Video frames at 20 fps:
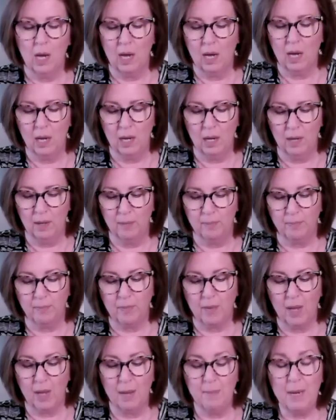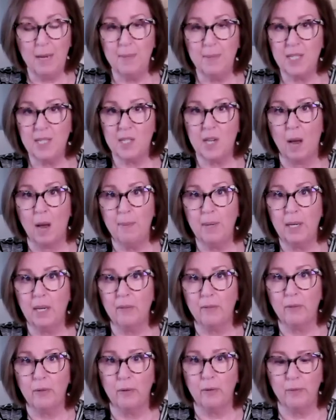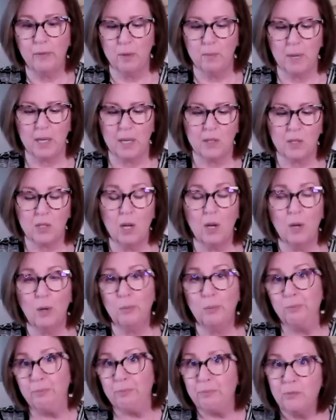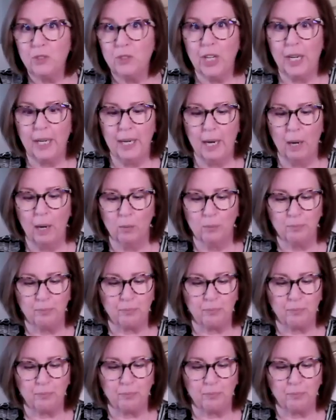I may be stopping it for a few months. So check it out.